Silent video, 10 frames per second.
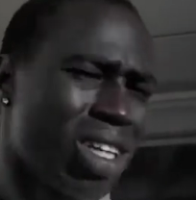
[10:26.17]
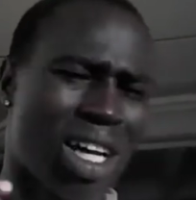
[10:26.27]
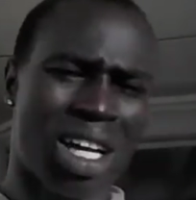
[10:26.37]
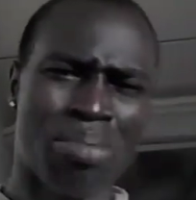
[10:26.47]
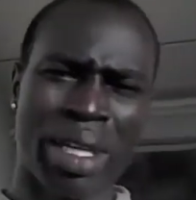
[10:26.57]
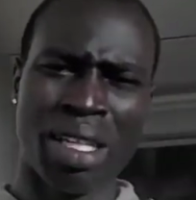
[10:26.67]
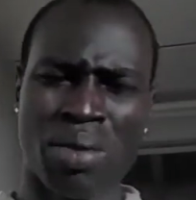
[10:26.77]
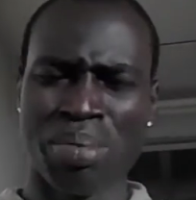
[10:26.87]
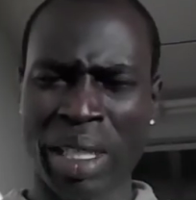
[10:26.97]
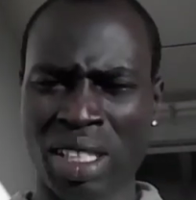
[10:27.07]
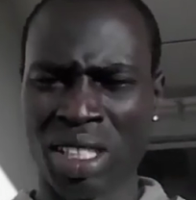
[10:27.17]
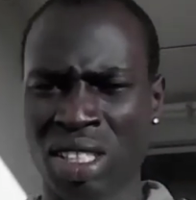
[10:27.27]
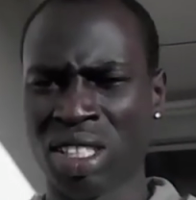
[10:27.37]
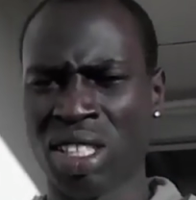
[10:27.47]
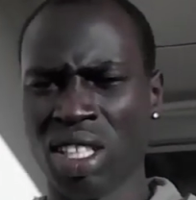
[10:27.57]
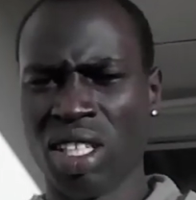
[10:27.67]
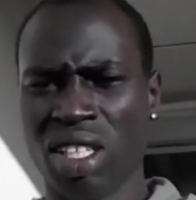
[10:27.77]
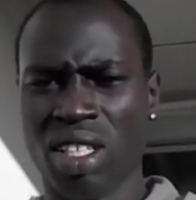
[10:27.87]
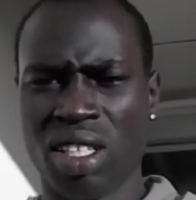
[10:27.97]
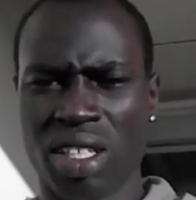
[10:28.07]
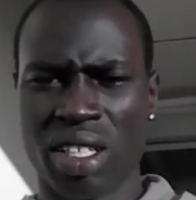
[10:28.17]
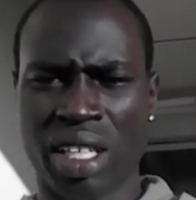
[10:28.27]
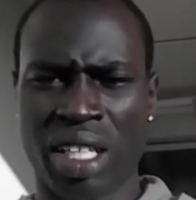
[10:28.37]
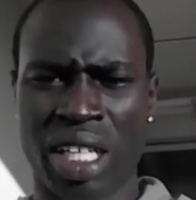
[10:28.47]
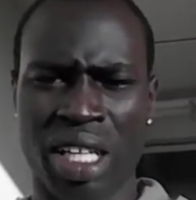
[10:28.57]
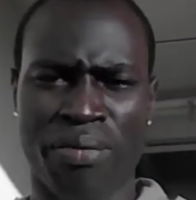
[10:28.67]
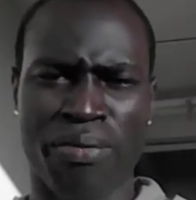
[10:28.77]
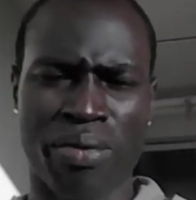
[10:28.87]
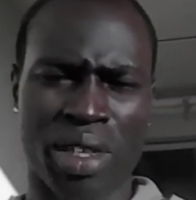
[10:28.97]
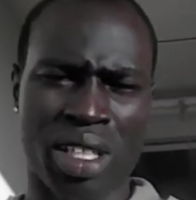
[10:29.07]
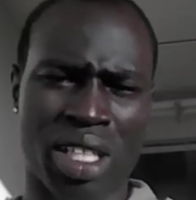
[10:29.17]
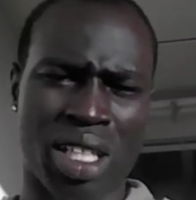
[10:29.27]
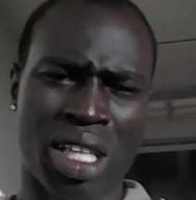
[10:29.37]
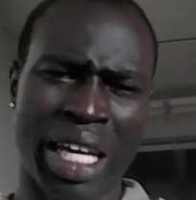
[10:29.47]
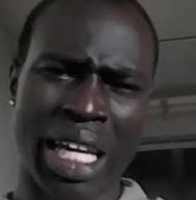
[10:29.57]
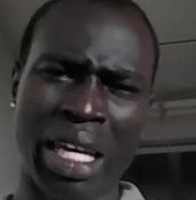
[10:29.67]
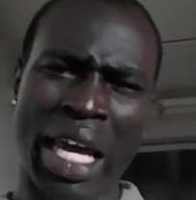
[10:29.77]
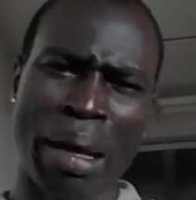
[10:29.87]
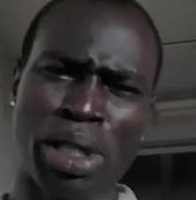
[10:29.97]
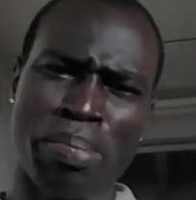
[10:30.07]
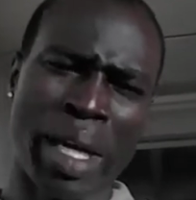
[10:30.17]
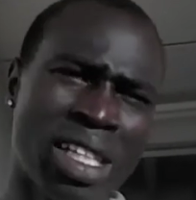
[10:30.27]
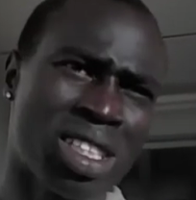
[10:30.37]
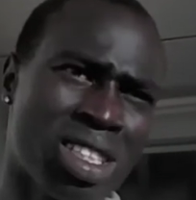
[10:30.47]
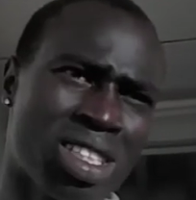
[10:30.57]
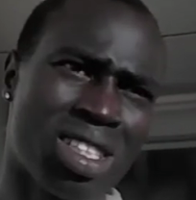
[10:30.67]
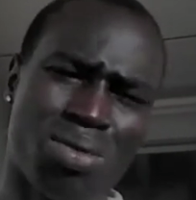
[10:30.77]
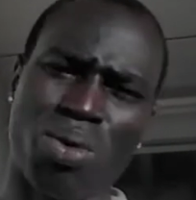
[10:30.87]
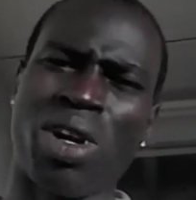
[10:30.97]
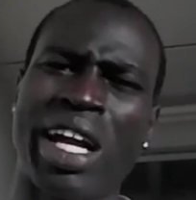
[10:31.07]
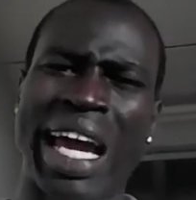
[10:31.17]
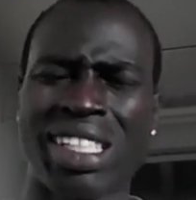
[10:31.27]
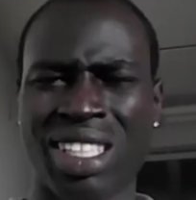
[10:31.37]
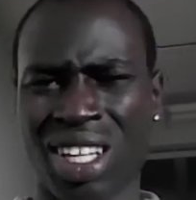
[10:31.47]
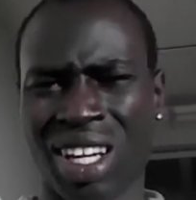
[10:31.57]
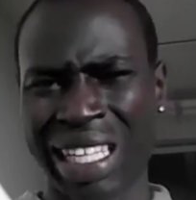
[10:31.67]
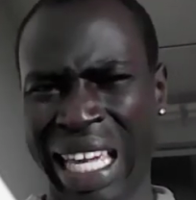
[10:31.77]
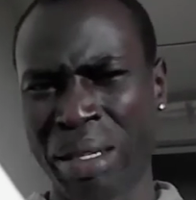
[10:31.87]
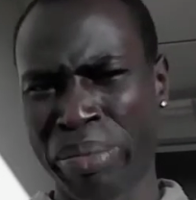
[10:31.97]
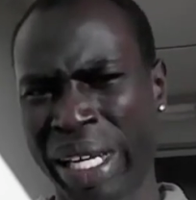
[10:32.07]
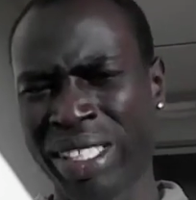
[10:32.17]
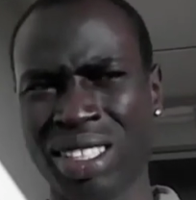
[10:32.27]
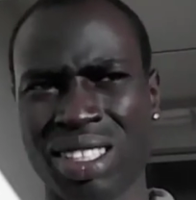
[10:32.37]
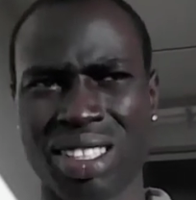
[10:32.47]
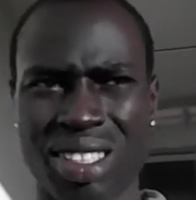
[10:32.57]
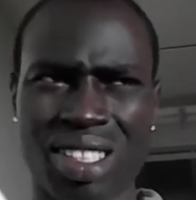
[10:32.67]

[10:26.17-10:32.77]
automated messages, and uh, and uh, landing capture pages, what are actually called landing pages.